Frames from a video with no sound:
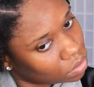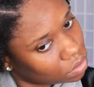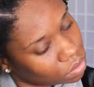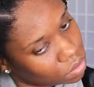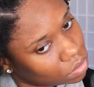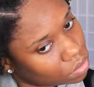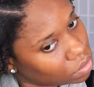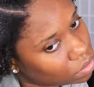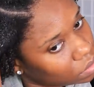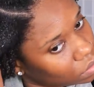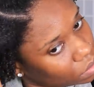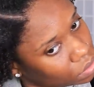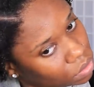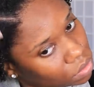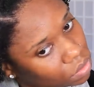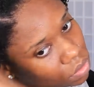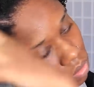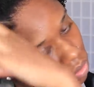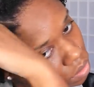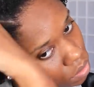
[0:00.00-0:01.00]
your hair in the
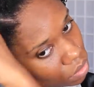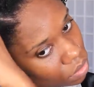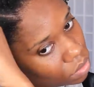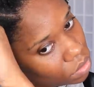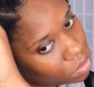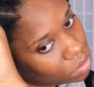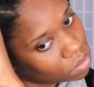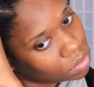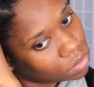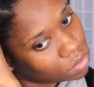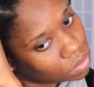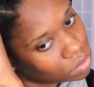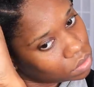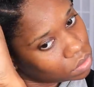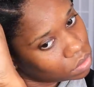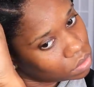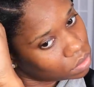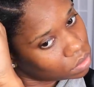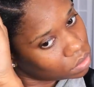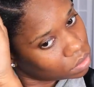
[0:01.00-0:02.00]
direction that you want it
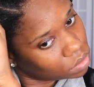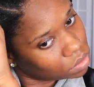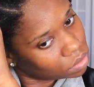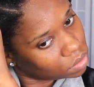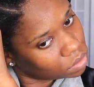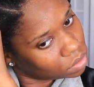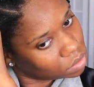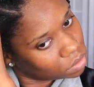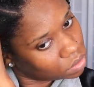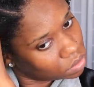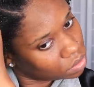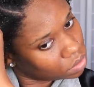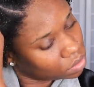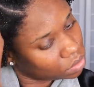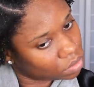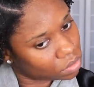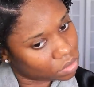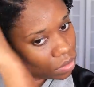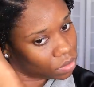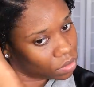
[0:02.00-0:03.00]
to fall.
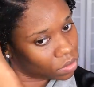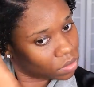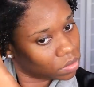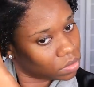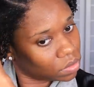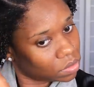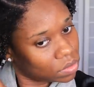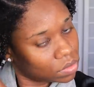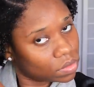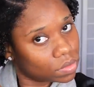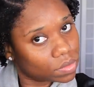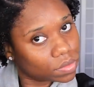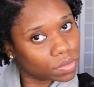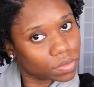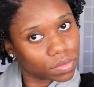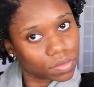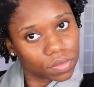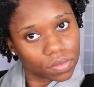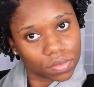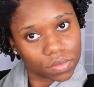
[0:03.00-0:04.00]
So I'm
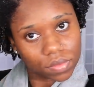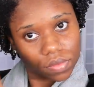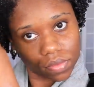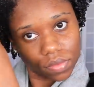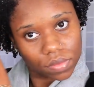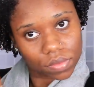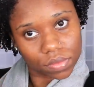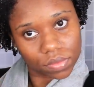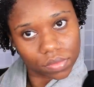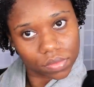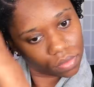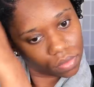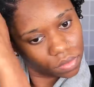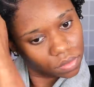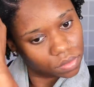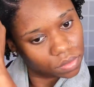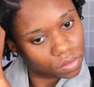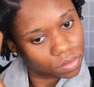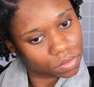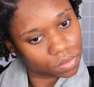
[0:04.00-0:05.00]
doing the whole
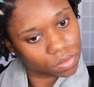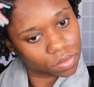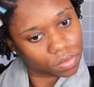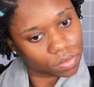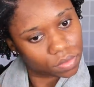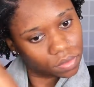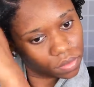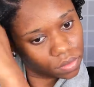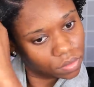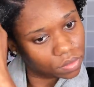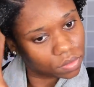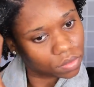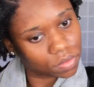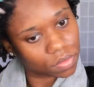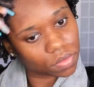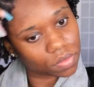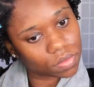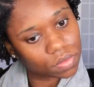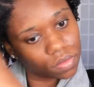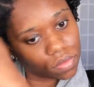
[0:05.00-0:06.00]
side profile
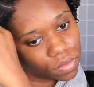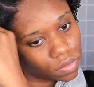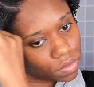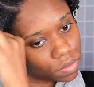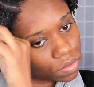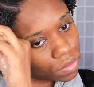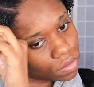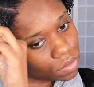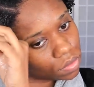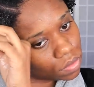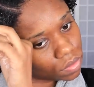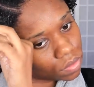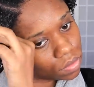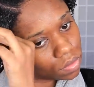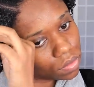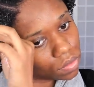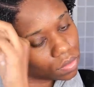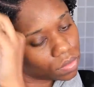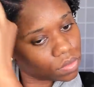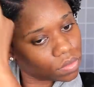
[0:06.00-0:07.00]
type of
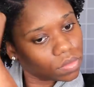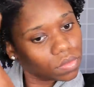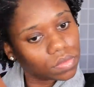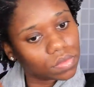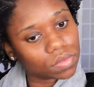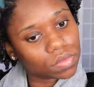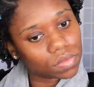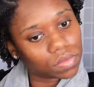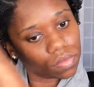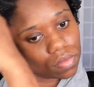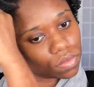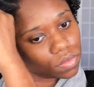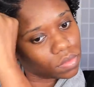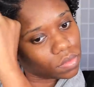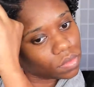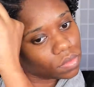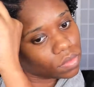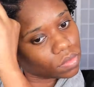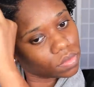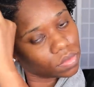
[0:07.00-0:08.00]
thing. And as you guys see,
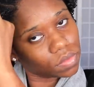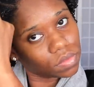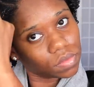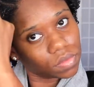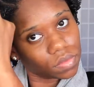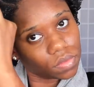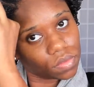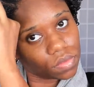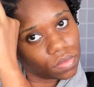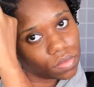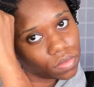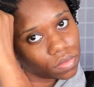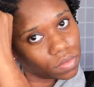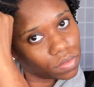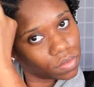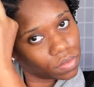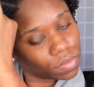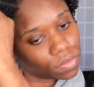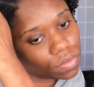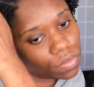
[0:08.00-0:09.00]
after I take off the
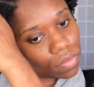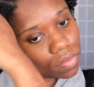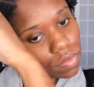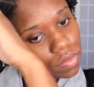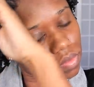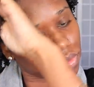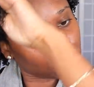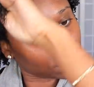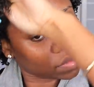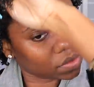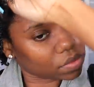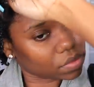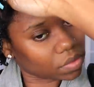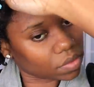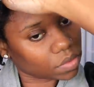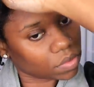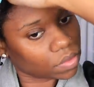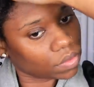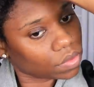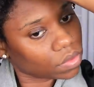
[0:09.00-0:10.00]
shower cap
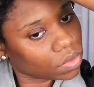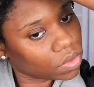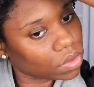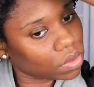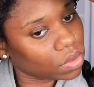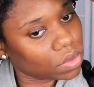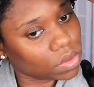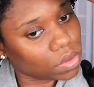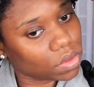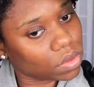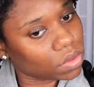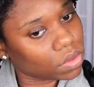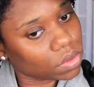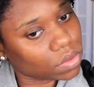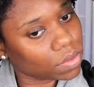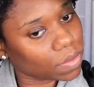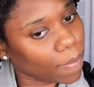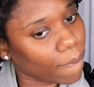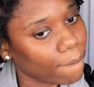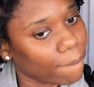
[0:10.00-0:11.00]
or the
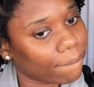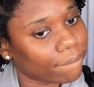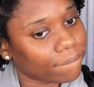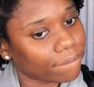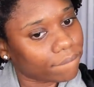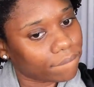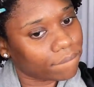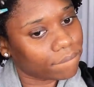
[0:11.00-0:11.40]
whatever